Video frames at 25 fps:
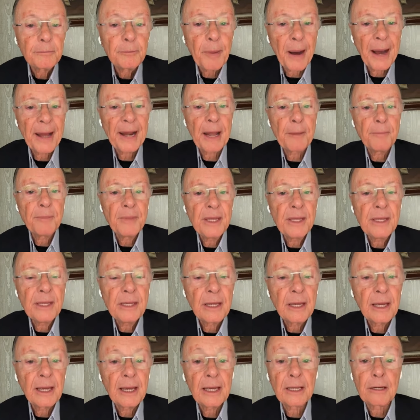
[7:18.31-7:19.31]
in my
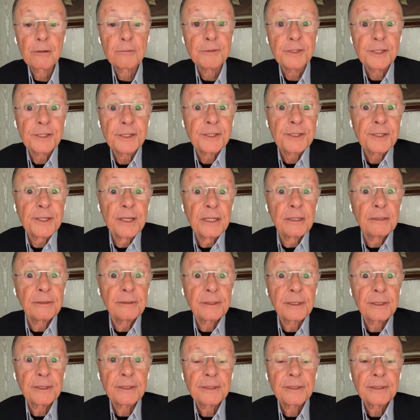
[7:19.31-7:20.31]
eyes, were
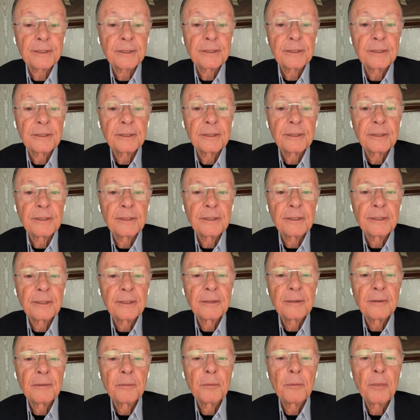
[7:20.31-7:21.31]
holy,
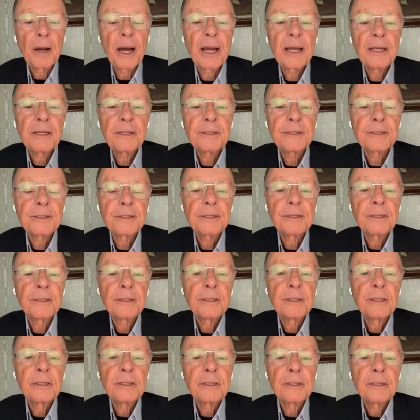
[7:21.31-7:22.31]
but
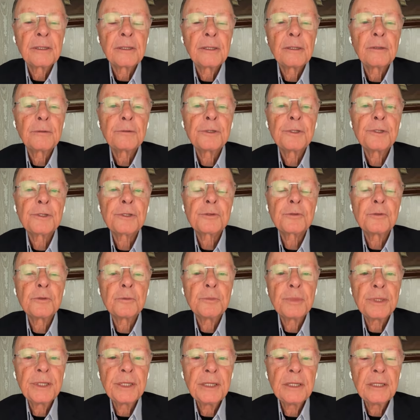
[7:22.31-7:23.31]
I found
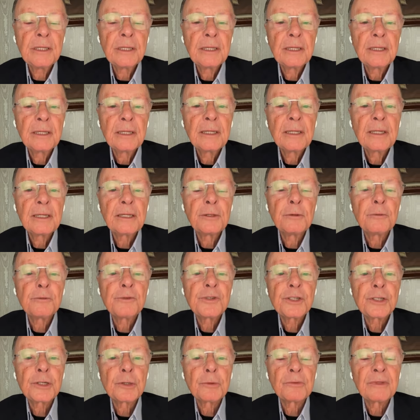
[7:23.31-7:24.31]
out that there
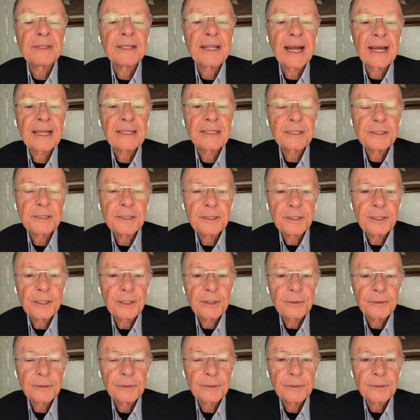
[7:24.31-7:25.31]
was nothing of God
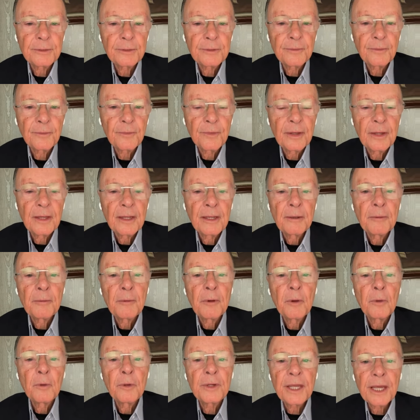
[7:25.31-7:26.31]
in them. So,
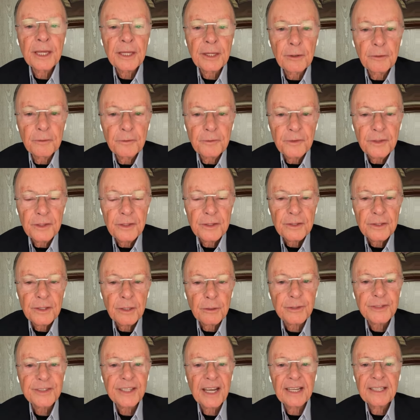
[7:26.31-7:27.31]
what did I do? Did I
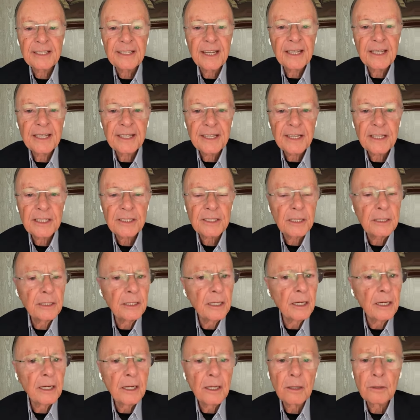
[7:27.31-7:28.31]
leave the church?
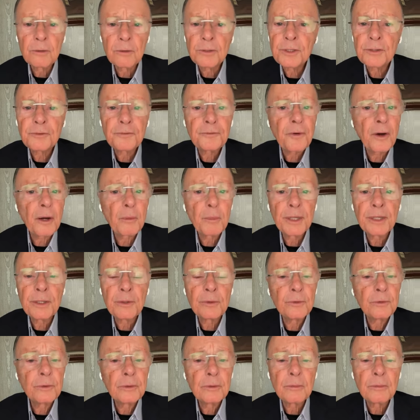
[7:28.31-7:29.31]
No, not at all.